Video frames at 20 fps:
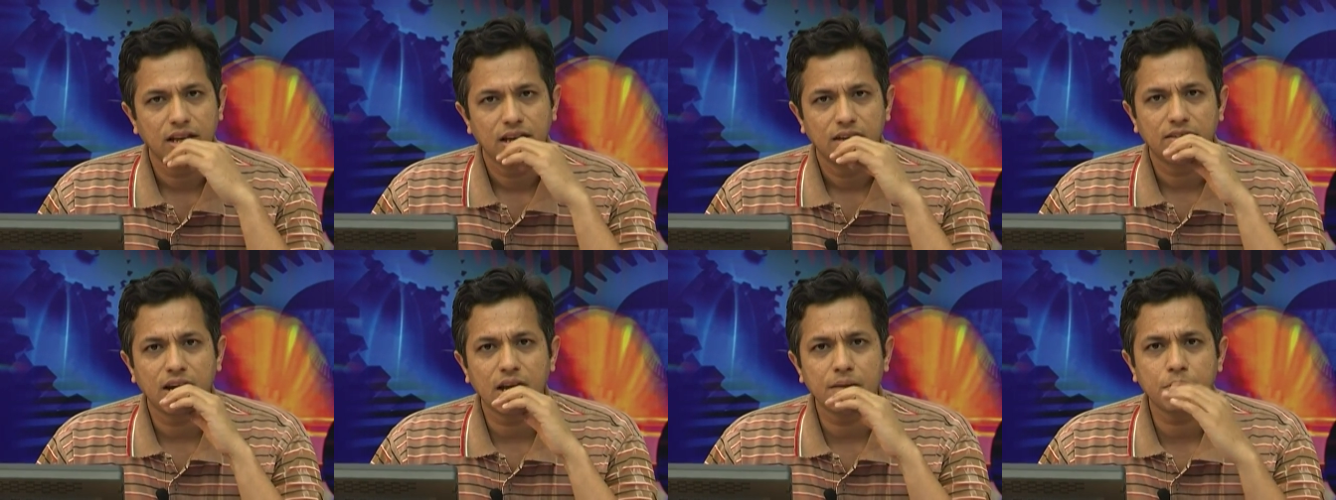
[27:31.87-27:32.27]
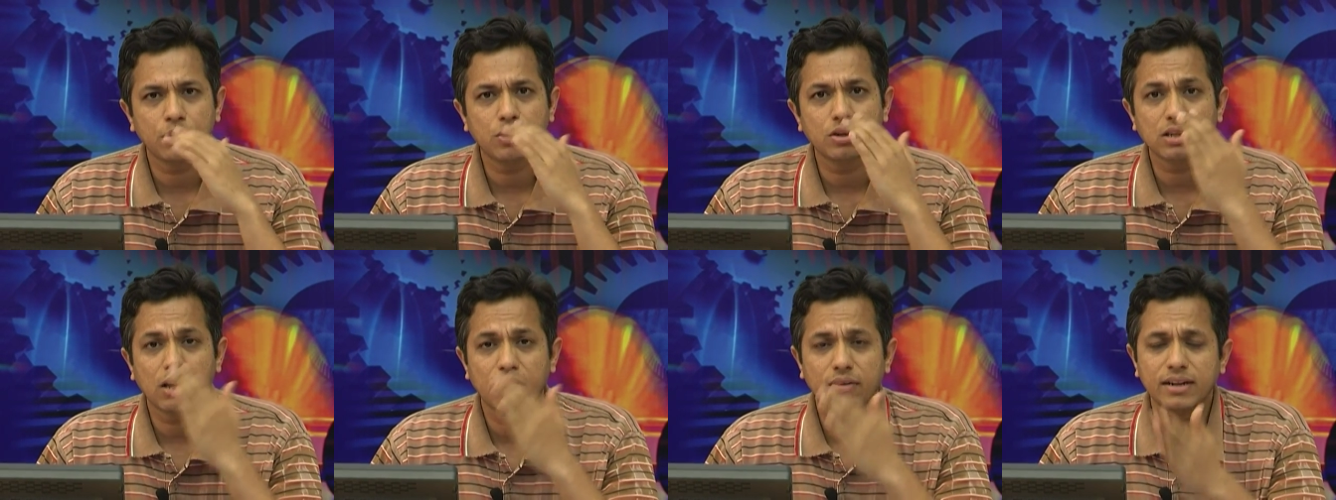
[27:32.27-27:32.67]
Why?
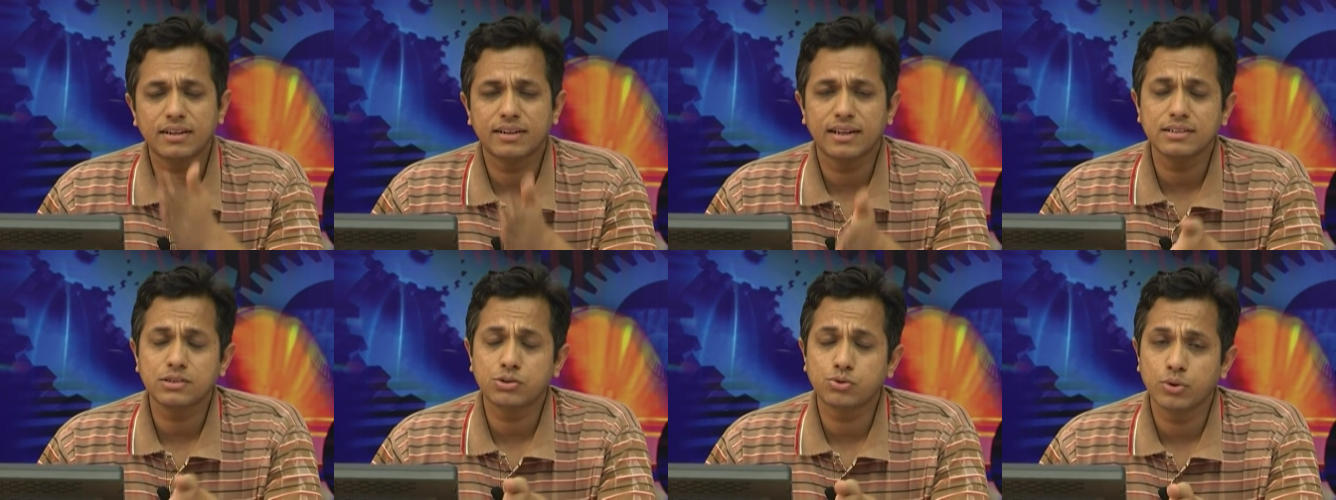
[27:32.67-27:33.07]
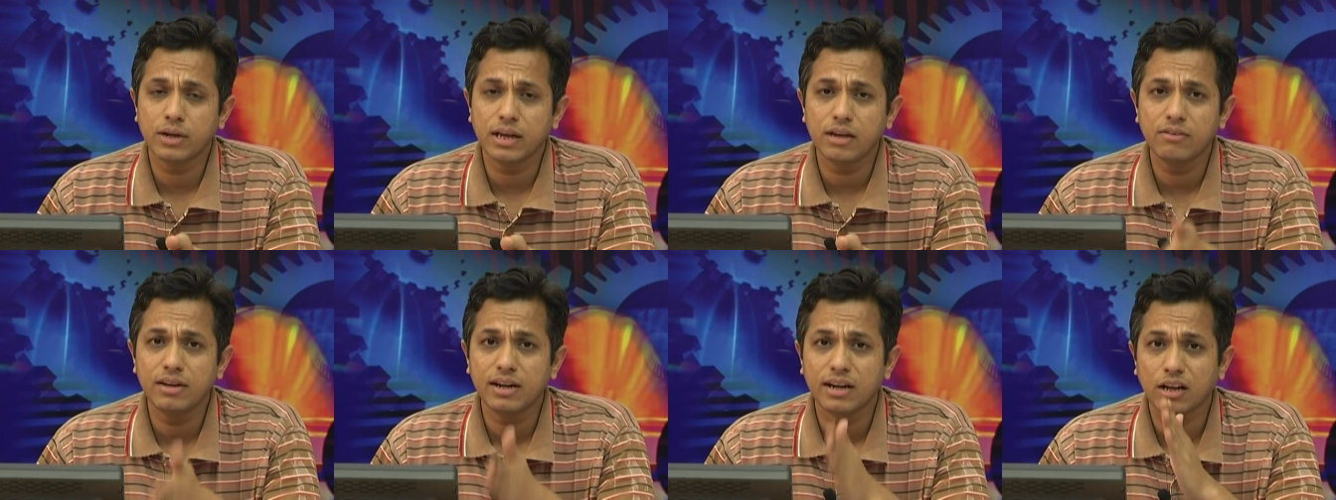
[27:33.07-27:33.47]
Because our test
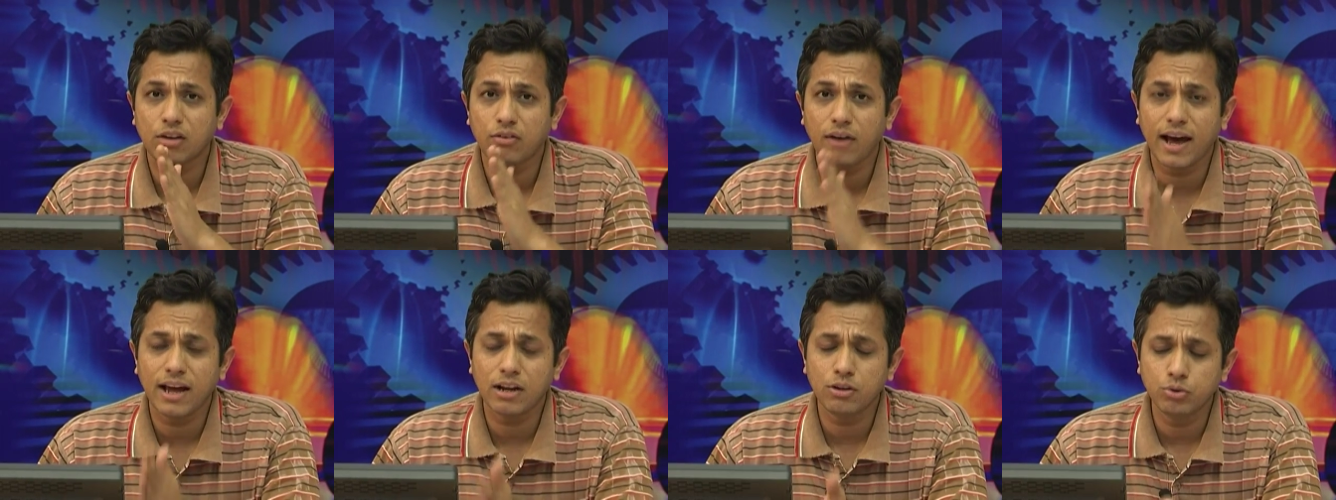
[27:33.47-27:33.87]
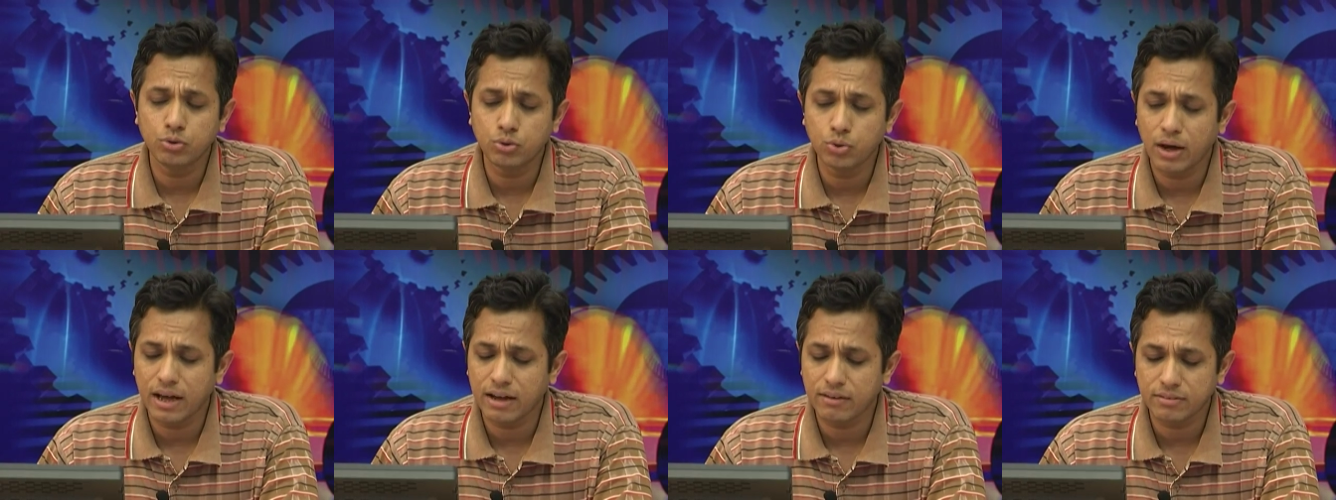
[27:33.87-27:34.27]
today will require you
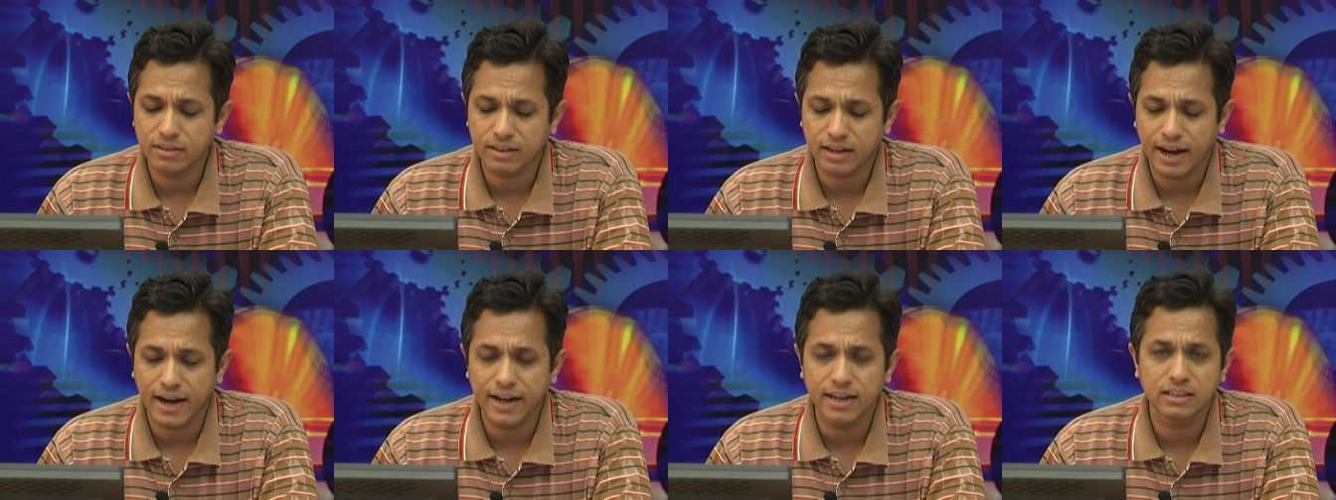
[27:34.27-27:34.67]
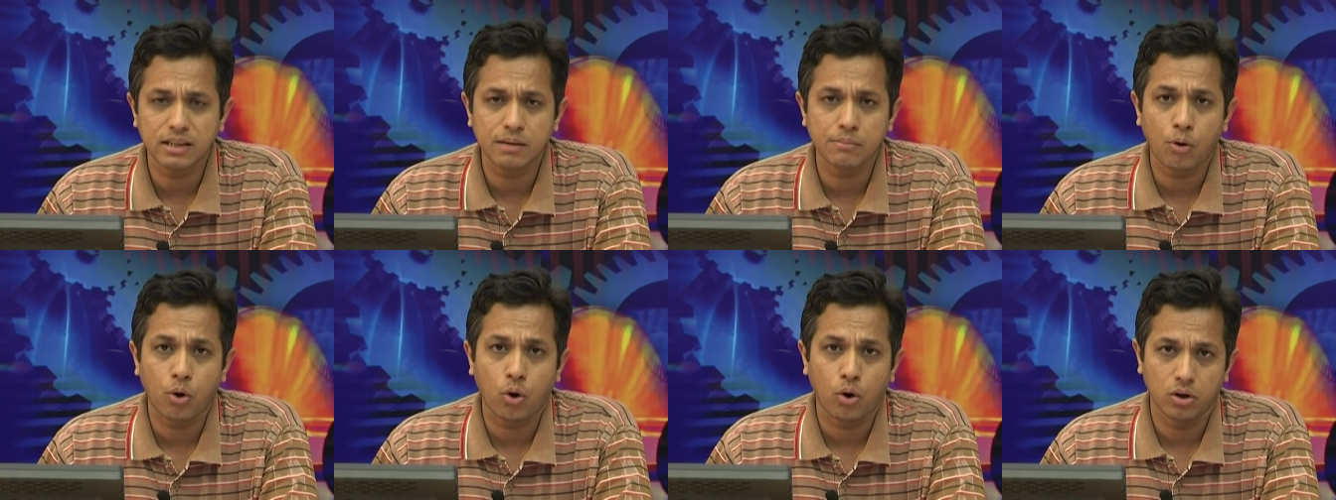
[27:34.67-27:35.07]
to have tried
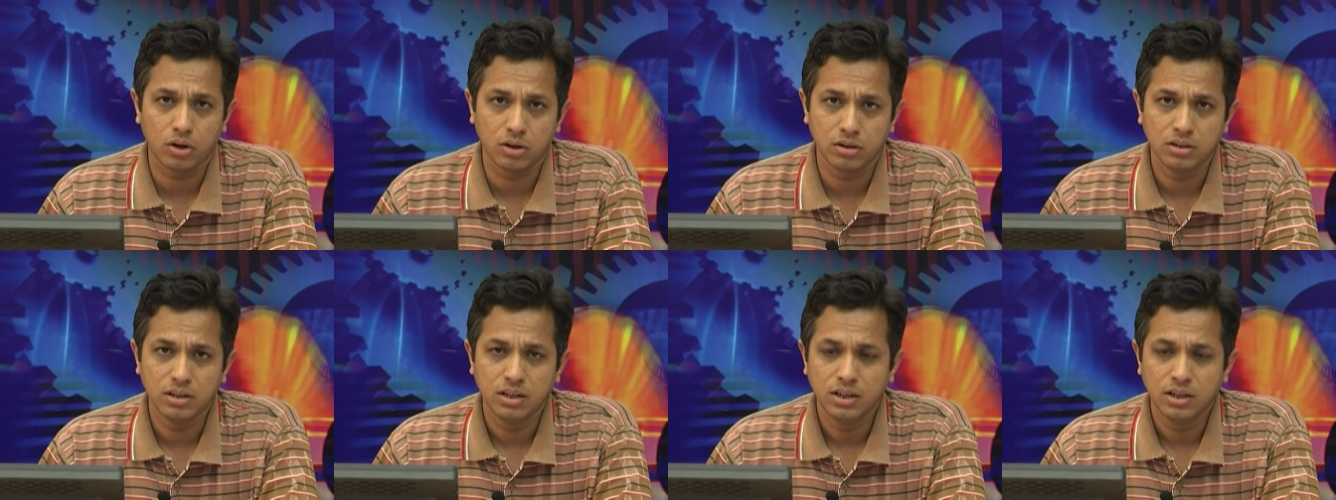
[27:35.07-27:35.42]
them all.